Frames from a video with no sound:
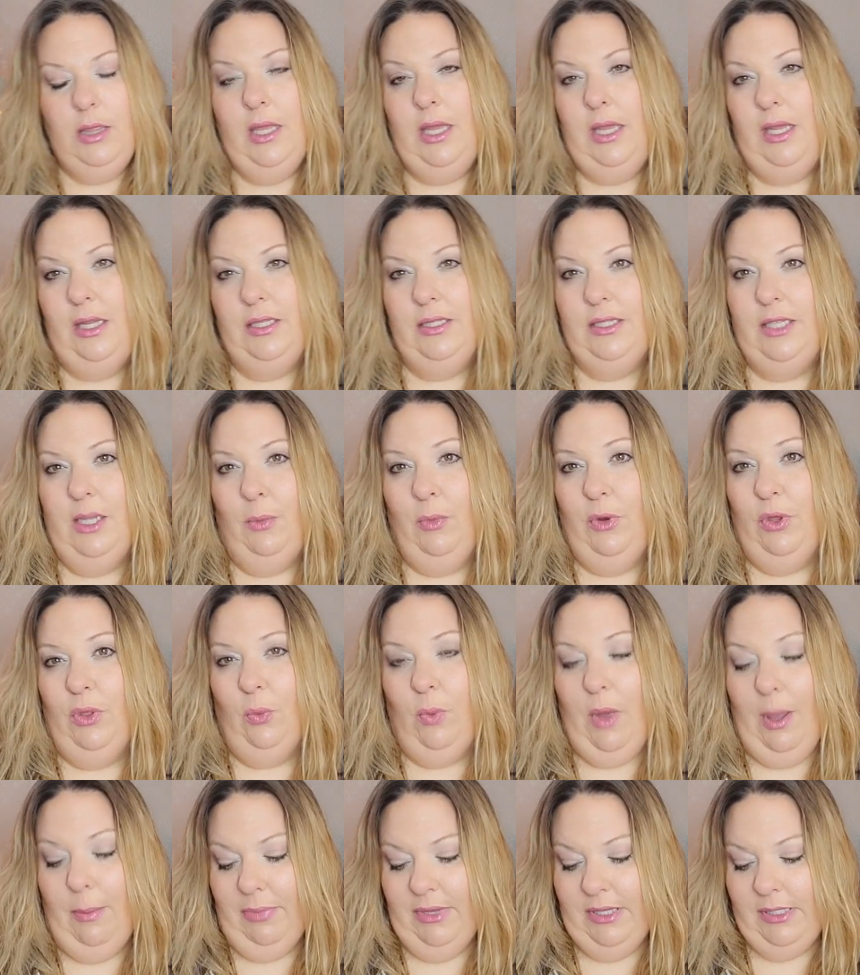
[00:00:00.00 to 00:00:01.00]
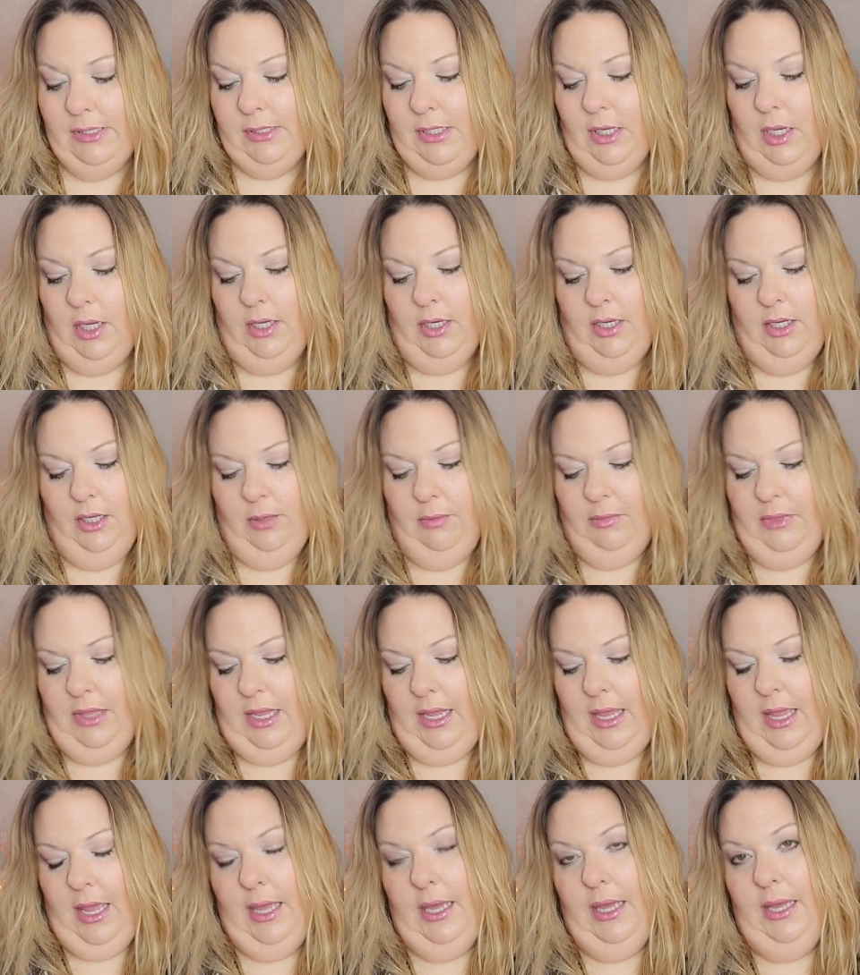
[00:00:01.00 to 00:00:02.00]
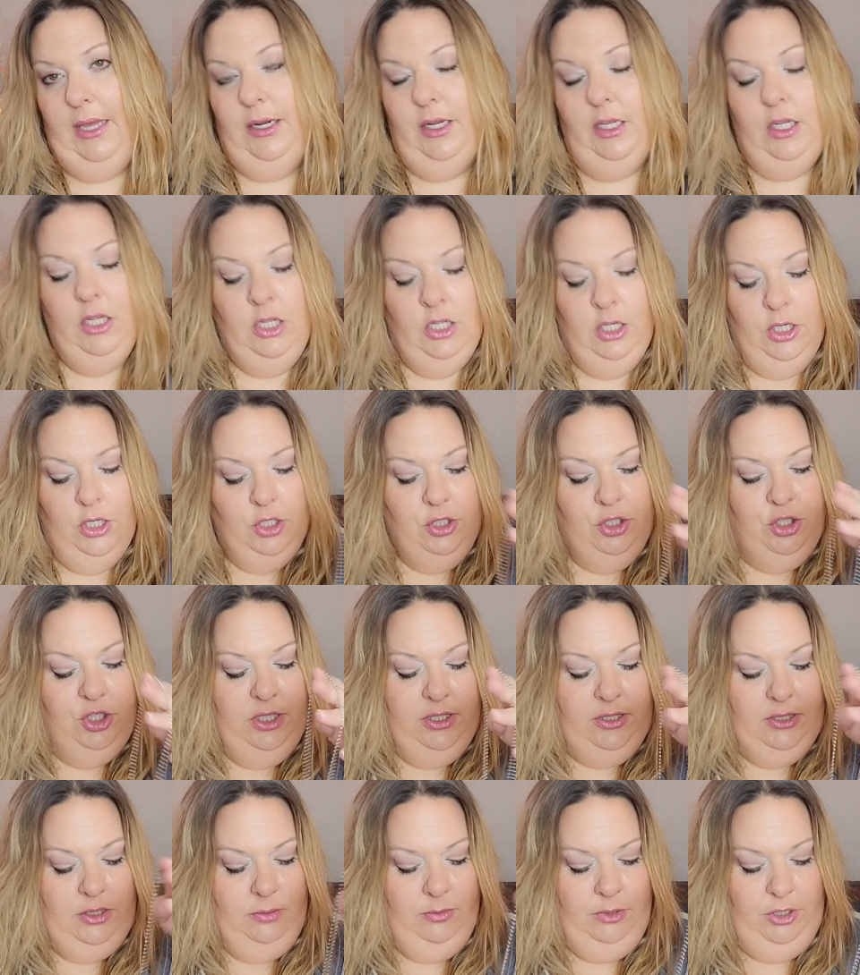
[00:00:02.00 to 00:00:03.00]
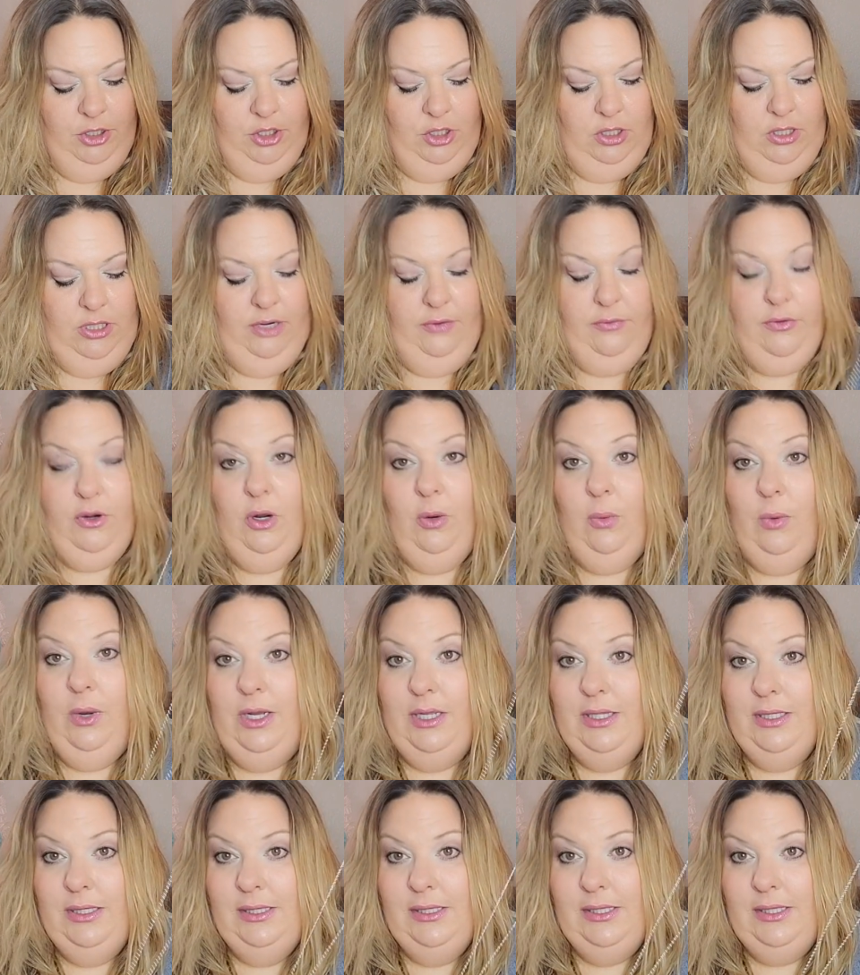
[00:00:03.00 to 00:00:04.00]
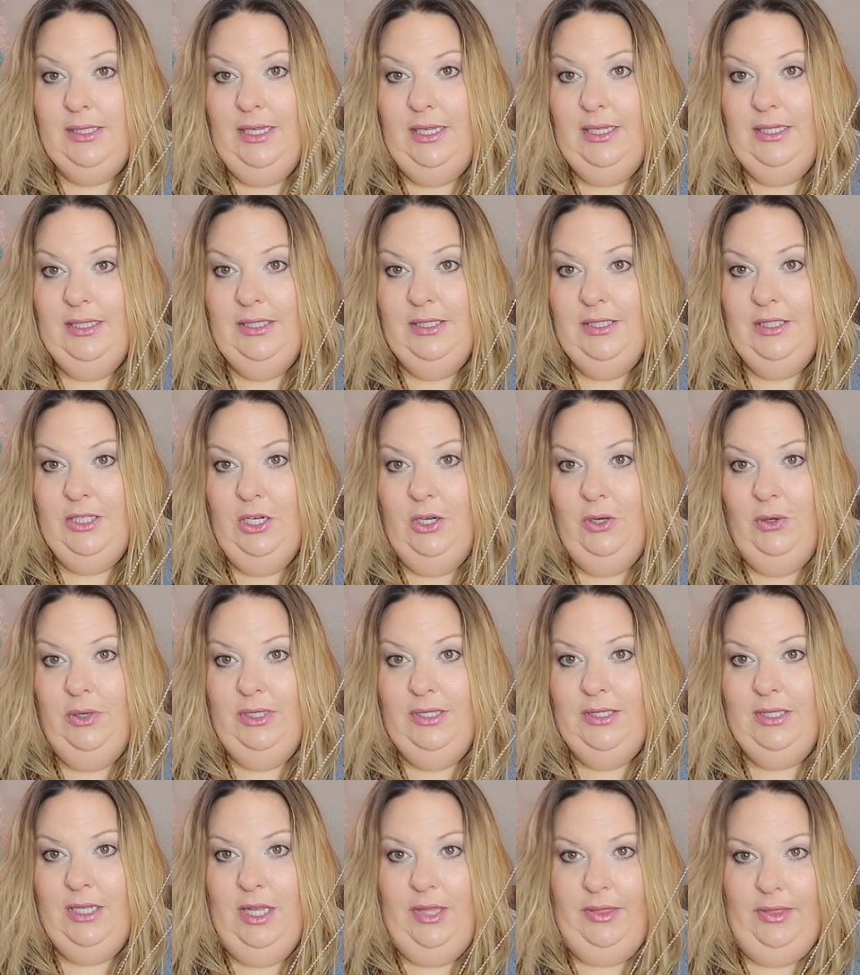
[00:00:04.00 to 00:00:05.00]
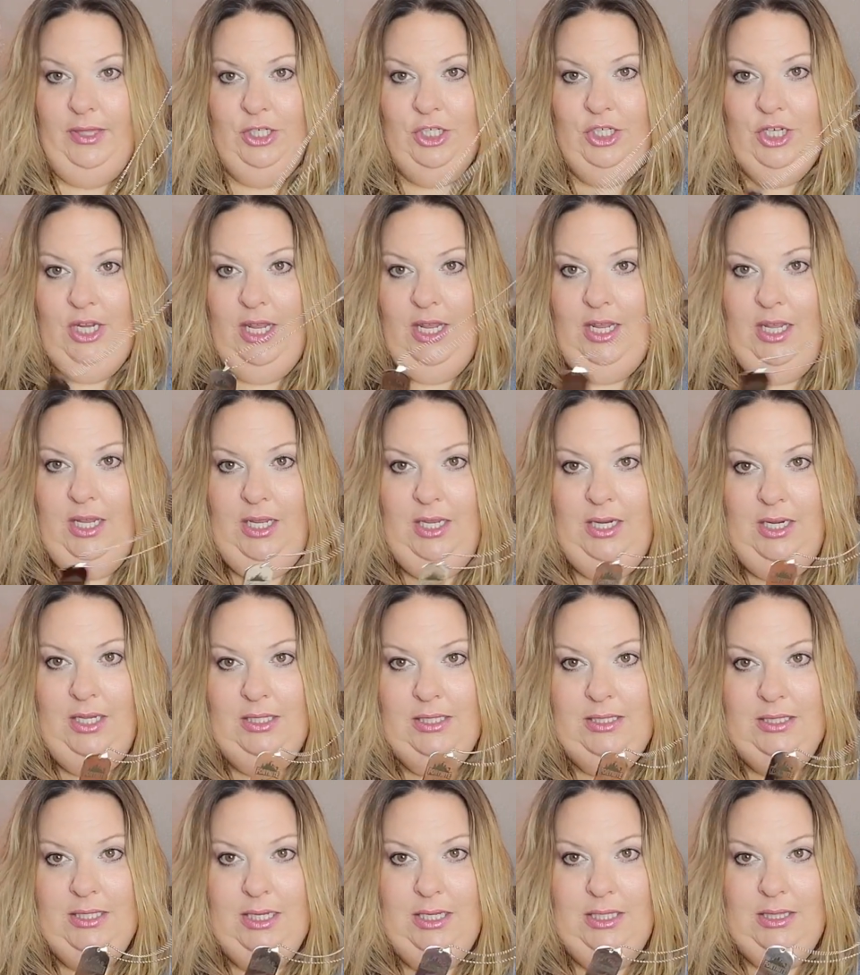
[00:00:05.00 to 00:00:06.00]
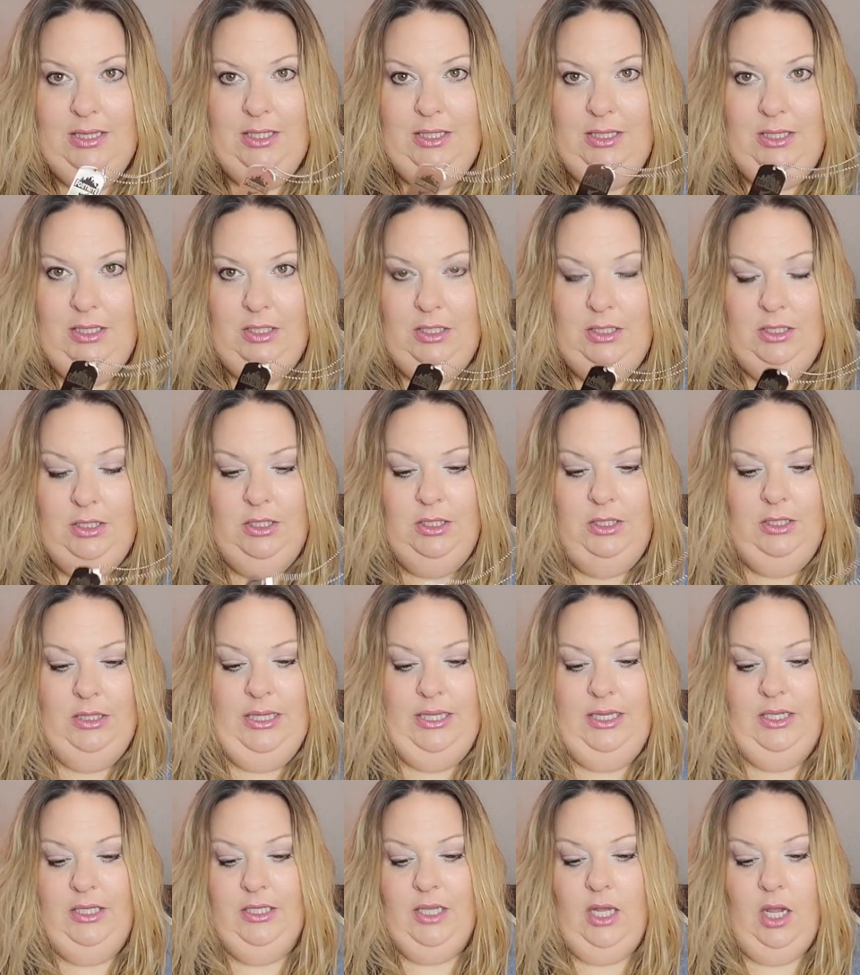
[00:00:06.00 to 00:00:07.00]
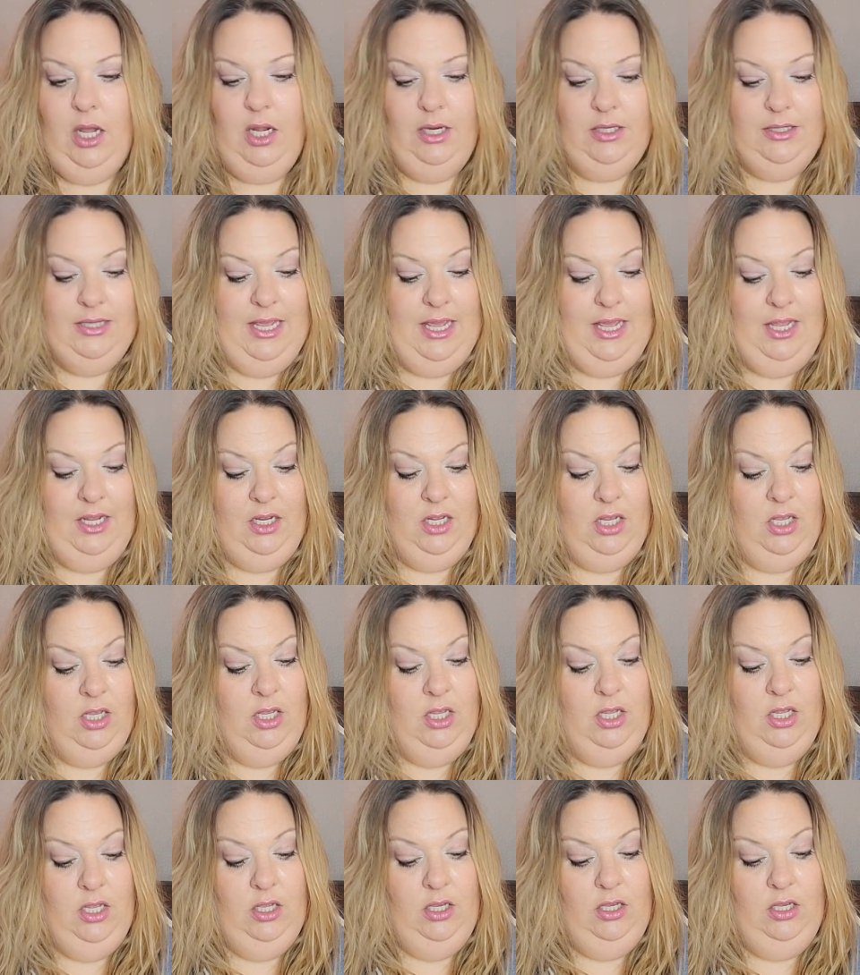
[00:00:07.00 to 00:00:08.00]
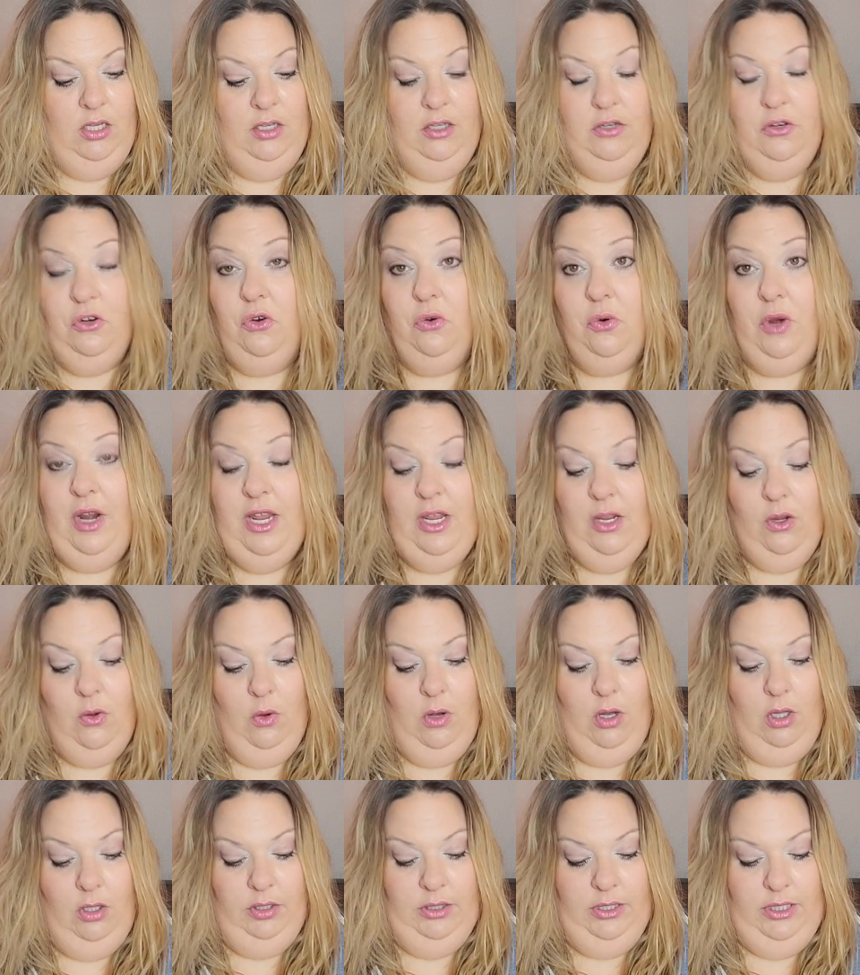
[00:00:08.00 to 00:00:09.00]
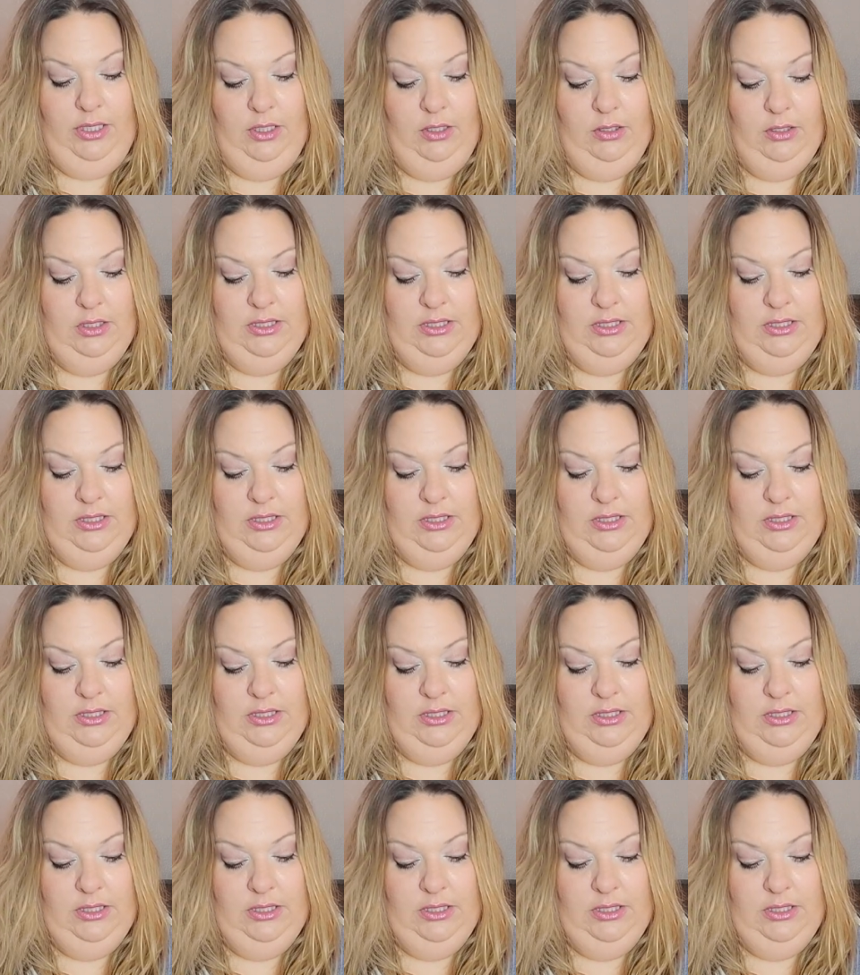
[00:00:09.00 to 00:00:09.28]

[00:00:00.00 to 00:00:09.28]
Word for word: They had some with weapons on them. They had just a bunch of different ones. And so it's got the chain, it's got the little like dog tag. Great quality.